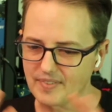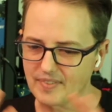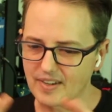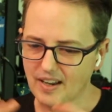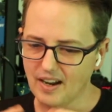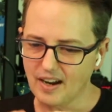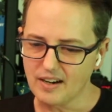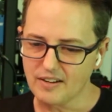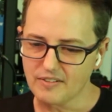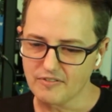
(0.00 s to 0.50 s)

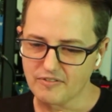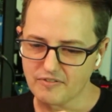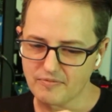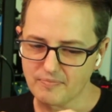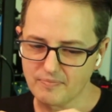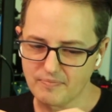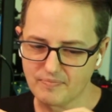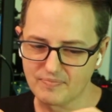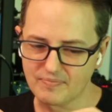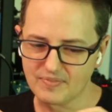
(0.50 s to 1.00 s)
kind of
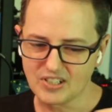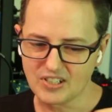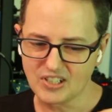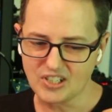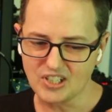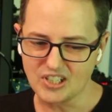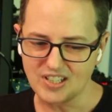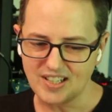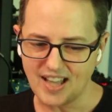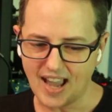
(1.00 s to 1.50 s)

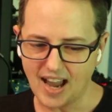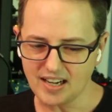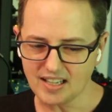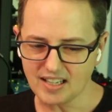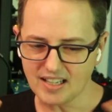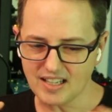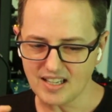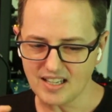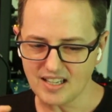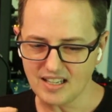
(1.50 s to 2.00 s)

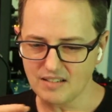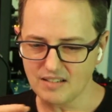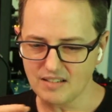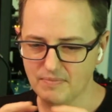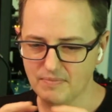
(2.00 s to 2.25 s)
staticky,